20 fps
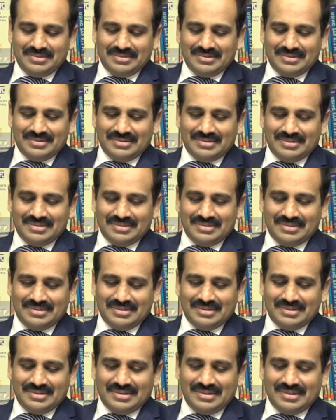
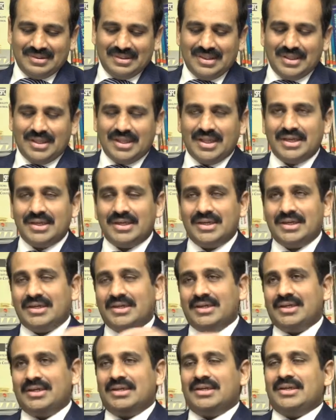(no one is talking)